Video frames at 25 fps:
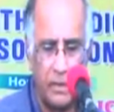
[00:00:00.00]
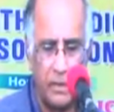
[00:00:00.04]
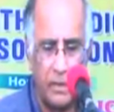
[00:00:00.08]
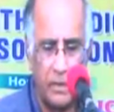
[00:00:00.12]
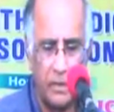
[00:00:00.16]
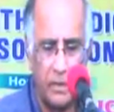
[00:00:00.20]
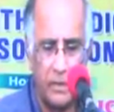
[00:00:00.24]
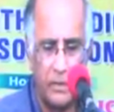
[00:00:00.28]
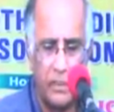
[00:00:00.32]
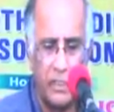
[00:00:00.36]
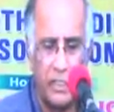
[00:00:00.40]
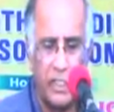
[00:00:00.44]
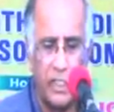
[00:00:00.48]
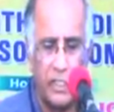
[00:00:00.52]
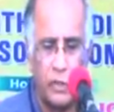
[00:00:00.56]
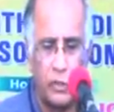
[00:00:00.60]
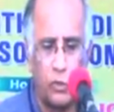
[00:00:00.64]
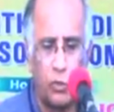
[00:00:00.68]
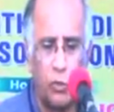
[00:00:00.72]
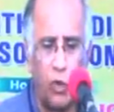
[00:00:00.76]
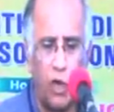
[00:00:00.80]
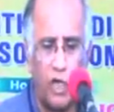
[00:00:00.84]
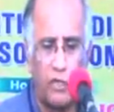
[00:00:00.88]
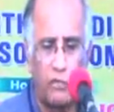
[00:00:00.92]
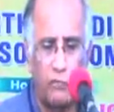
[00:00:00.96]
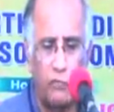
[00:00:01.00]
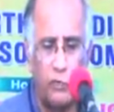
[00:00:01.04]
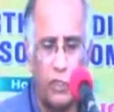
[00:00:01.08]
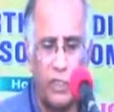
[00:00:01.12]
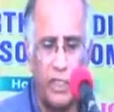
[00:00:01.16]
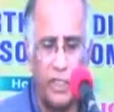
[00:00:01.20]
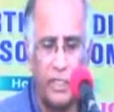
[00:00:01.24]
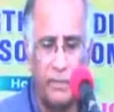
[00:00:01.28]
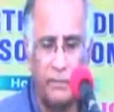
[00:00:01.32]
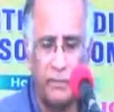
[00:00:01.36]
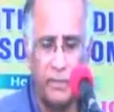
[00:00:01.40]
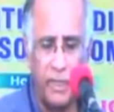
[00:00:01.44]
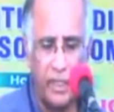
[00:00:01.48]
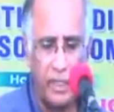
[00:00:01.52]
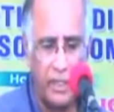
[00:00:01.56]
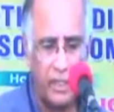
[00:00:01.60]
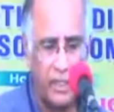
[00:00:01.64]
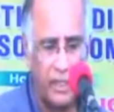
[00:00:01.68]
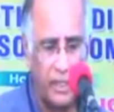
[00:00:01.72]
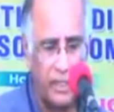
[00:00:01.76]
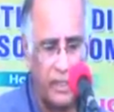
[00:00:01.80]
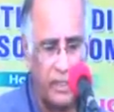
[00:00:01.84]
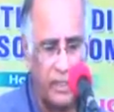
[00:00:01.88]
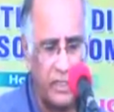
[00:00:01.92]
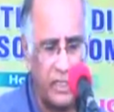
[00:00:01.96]
She can squat fully.
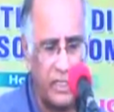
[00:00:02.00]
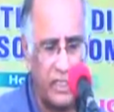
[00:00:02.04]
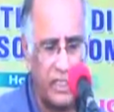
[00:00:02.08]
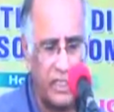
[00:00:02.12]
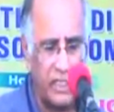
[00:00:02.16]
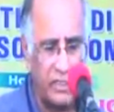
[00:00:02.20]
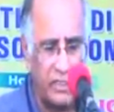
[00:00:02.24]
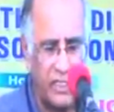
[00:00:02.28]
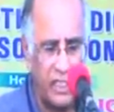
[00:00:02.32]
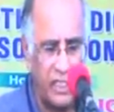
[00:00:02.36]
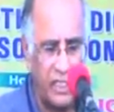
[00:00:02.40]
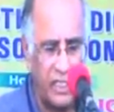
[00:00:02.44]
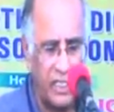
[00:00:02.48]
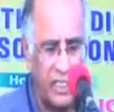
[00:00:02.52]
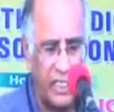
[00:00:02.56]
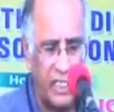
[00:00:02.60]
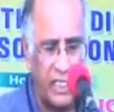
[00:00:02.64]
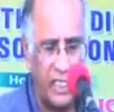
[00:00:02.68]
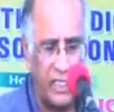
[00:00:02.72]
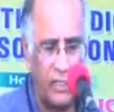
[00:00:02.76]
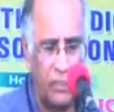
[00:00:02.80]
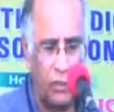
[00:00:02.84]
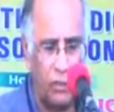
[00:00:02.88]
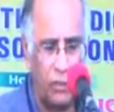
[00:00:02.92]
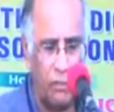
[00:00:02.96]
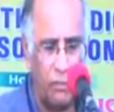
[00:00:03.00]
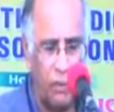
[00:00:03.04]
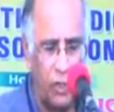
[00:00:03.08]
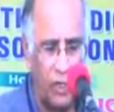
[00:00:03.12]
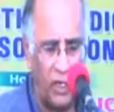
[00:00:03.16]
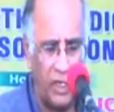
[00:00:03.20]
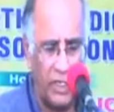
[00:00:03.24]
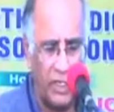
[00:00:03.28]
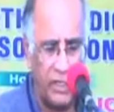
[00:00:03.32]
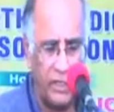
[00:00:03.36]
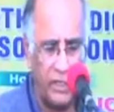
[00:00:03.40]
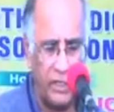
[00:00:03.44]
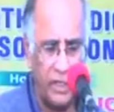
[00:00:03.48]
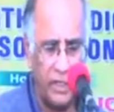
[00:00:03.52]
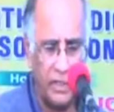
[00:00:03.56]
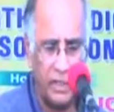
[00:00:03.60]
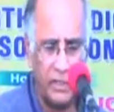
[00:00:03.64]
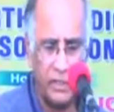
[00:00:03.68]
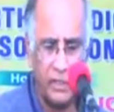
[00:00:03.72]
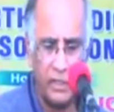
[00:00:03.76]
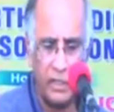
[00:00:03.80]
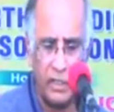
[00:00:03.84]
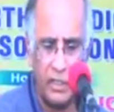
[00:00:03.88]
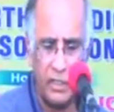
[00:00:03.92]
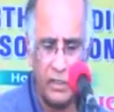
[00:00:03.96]
This is a 16-year-old boy,
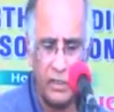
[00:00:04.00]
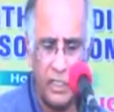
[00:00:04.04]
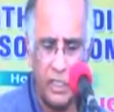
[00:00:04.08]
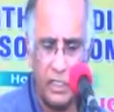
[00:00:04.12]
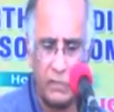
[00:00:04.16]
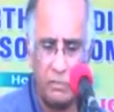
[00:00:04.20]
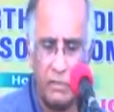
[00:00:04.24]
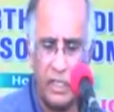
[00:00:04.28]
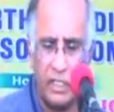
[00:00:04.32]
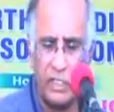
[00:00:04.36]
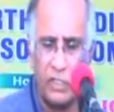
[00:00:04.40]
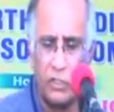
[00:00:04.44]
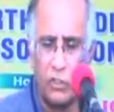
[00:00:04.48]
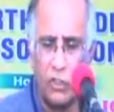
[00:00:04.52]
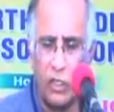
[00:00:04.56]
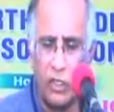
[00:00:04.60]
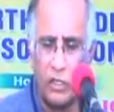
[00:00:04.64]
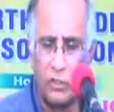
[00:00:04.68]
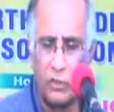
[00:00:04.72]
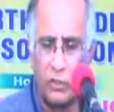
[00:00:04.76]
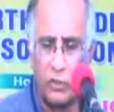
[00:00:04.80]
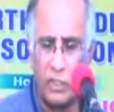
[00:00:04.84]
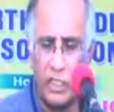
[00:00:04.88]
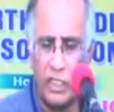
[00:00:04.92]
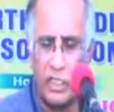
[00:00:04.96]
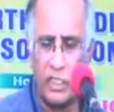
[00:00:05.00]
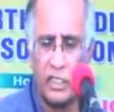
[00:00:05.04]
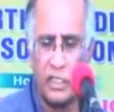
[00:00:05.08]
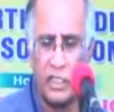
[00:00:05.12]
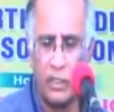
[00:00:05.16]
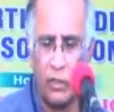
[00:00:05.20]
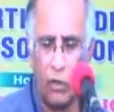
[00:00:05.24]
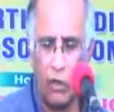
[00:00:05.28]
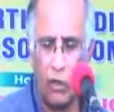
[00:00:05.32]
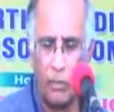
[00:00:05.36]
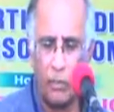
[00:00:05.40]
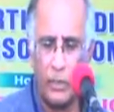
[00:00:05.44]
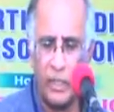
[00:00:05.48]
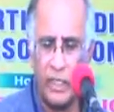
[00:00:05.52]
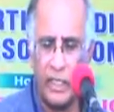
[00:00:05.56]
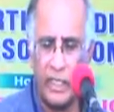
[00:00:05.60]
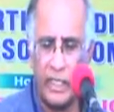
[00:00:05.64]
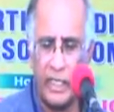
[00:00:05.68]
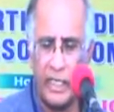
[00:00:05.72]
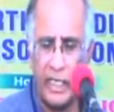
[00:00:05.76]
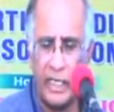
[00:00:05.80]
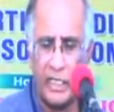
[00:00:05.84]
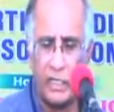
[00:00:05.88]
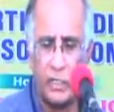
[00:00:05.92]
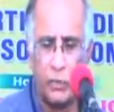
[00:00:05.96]
6 months non-union, operated
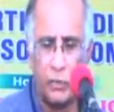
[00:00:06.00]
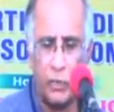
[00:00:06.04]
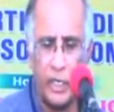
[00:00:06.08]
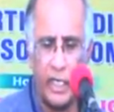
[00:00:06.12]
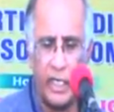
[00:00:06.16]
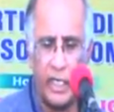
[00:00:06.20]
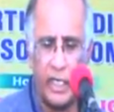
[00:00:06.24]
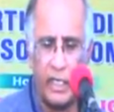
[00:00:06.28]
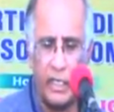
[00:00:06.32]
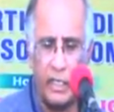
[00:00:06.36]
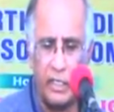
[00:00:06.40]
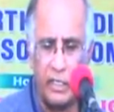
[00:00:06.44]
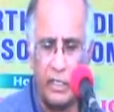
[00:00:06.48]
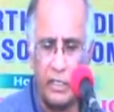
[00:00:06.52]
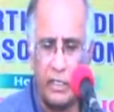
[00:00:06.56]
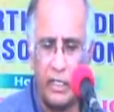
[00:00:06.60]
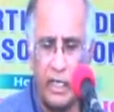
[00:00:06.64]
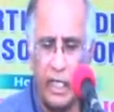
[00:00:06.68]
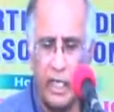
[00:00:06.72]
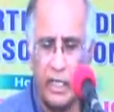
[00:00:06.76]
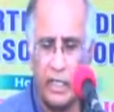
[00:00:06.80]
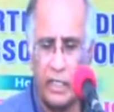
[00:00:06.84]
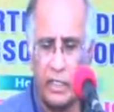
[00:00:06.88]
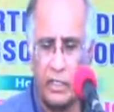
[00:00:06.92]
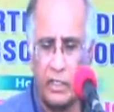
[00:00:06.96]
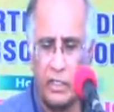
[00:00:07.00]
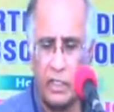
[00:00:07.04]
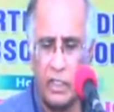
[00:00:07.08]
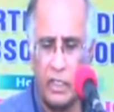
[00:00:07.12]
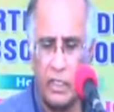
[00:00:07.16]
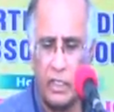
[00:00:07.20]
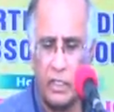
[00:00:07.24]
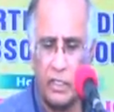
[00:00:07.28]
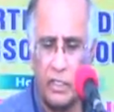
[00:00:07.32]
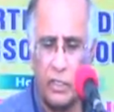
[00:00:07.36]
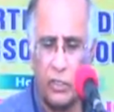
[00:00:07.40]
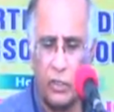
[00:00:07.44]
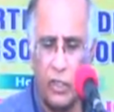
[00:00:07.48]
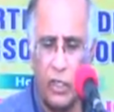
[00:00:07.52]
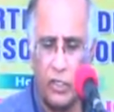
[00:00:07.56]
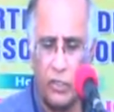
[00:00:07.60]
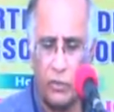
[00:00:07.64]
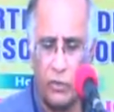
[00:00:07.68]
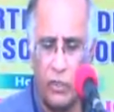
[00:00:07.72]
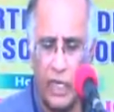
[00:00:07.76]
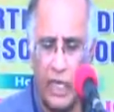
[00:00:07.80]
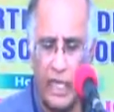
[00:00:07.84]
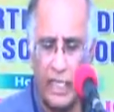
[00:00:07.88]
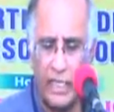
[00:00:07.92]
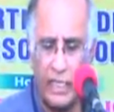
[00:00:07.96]
elsewhere, and it did not
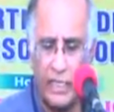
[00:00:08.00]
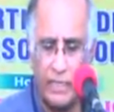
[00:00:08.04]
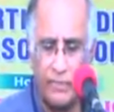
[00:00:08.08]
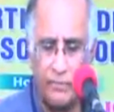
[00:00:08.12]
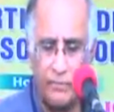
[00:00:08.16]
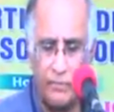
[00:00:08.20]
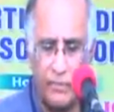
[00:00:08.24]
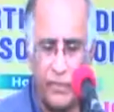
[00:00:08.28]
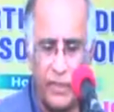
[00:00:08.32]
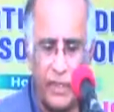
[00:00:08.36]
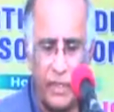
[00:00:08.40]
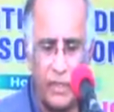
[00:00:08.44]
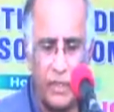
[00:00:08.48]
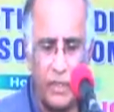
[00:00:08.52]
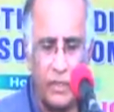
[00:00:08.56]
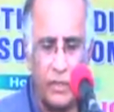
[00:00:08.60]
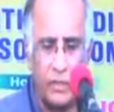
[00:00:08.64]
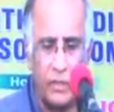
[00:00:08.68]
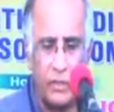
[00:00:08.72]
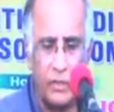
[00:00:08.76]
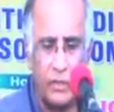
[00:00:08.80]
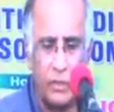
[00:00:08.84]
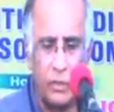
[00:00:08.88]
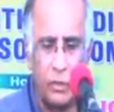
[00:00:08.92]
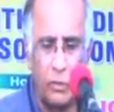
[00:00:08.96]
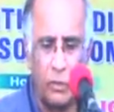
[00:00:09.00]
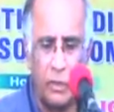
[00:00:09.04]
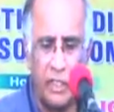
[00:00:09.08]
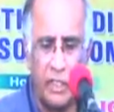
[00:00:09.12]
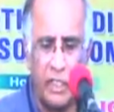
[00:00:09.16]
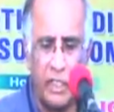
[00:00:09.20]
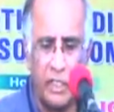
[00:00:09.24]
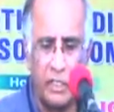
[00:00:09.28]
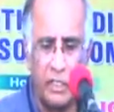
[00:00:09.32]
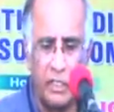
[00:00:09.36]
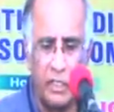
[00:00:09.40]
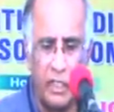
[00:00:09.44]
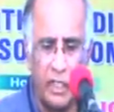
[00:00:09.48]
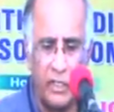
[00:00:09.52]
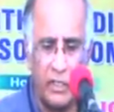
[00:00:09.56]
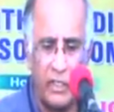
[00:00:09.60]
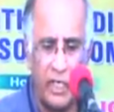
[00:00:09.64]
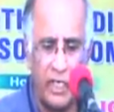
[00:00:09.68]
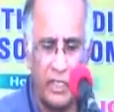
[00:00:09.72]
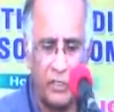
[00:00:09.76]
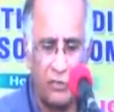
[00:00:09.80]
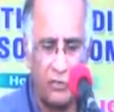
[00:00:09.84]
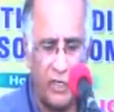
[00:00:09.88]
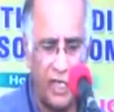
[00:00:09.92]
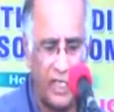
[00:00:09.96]
unite. So we did a
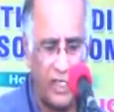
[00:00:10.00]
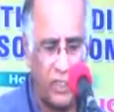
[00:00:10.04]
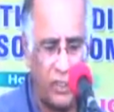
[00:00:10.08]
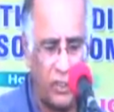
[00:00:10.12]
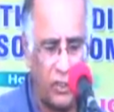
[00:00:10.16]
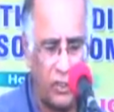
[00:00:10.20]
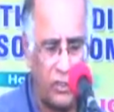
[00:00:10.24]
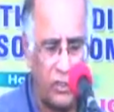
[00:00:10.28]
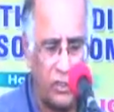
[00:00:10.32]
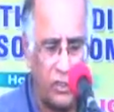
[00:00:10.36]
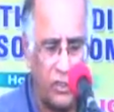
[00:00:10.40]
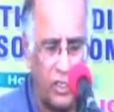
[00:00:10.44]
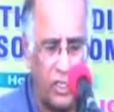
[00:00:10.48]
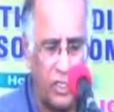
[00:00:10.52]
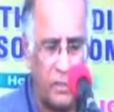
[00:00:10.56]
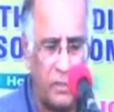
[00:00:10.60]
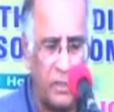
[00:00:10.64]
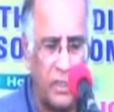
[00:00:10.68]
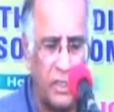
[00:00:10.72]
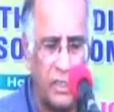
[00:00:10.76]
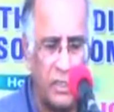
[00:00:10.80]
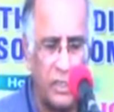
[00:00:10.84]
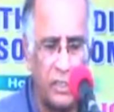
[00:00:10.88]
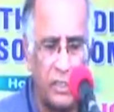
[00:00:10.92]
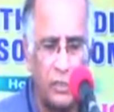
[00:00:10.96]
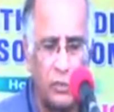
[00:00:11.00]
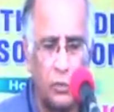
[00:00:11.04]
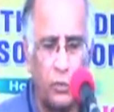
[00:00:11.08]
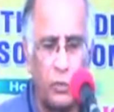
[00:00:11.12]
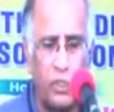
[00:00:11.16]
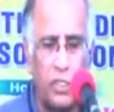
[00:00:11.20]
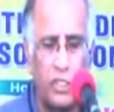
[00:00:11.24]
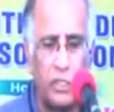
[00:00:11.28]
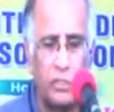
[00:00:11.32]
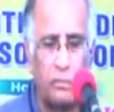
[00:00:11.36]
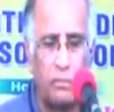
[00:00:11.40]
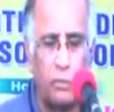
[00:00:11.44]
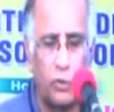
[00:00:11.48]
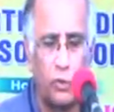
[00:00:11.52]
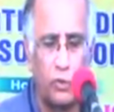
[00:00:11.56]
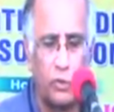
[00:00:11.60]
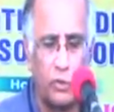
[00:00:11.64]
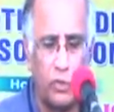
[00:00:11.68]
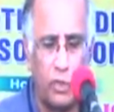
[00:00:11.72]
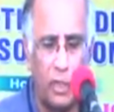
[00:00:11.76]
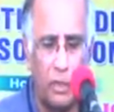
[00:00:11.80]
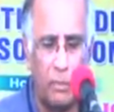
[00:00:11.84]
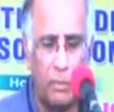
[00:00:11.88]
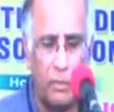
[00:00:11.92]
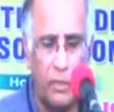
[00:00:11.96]
transfracture osteotomy. This is 2 years
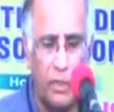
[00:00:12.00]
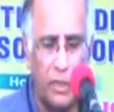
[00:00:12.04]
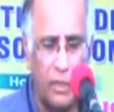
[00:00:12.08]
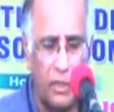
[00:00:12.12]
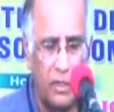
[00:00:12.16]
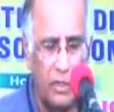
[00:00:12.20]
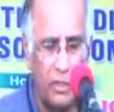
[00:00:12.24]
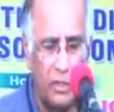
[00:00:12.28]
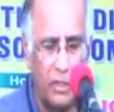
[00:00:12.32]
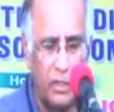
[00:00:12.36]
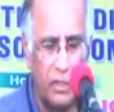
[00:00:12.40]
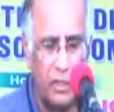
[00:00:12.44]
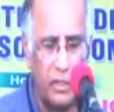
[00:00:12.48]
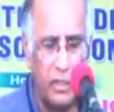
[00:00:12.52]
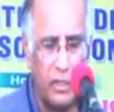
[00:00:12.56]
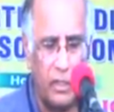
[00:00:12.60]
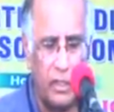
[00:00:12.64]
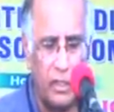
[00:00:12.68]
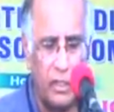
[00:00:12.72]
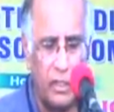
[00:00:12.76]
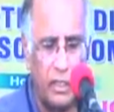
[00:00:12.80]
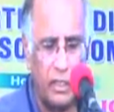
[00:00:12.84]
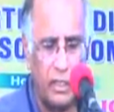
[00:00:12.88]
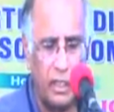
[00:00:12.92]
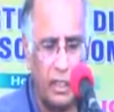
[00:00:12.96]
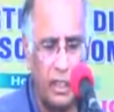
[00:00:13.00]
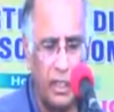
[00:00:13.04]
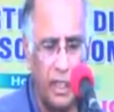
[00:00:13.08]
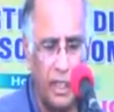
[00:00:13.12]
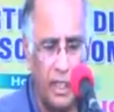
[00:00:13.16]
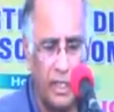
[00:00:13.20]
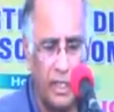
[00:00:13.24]
post-op. And